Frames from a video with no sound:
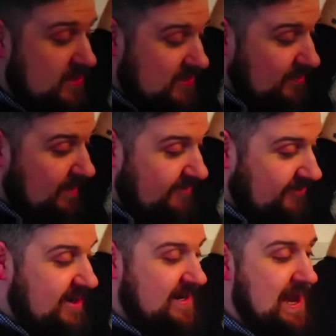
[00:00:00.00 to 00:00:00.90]
just going to wait for
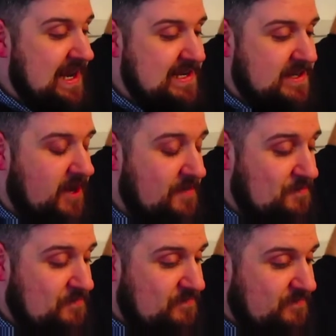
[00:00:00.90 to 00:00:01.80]
Anne and Alan to
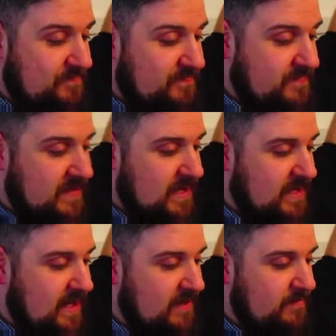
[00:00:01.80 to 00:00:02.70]
come, and
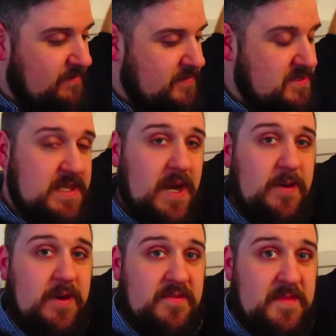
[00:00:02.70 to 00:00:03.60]
then we'll see how we
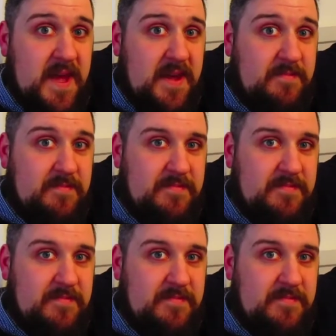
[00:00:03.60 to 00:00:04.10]
go from there.